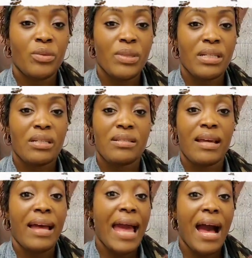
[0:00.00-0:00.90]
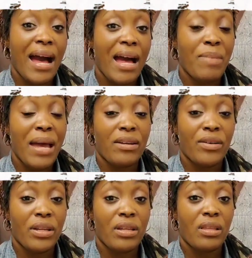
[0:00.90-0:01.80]
wasn't gonna say iPad
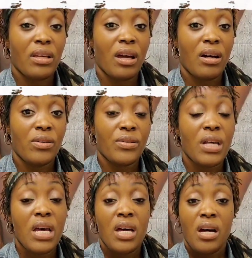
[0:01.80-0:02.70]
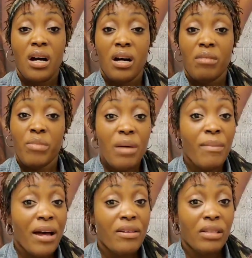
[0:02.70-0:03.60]
or anything else. Me
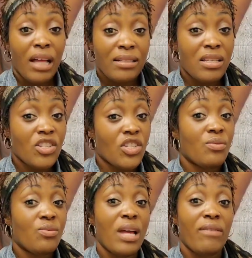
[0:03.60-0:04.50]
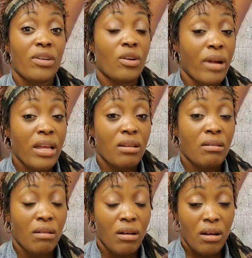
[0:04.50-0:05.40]
and my loctician, we have a great
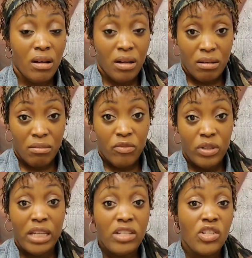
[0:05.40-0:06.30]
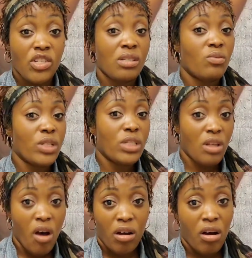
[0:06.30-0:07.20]
relationship. We
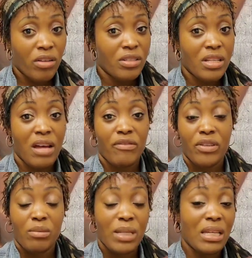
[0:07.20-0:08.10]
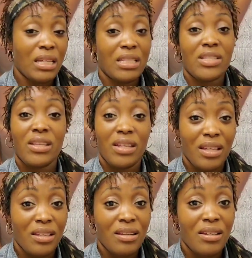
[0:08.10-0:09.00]
talk all the time from the beginning to the
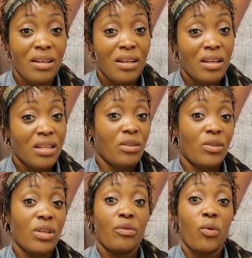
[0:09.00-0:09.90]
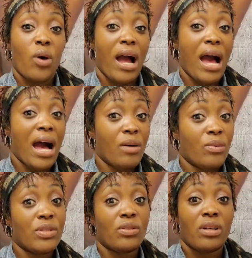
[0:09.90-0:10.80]
end, and so therefore I
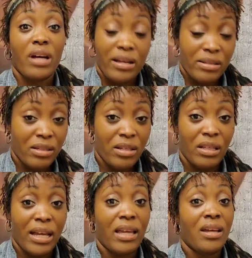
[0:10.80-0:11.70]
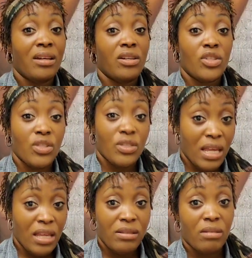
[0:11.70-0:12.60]
was constantly like
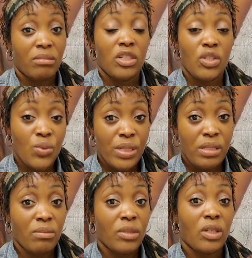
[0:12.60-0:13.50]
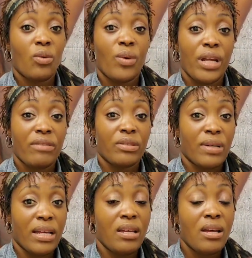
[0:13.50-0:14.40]
saying something, doing something, or whatever,
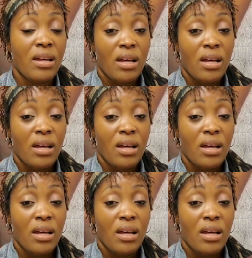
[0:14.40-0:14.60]
right?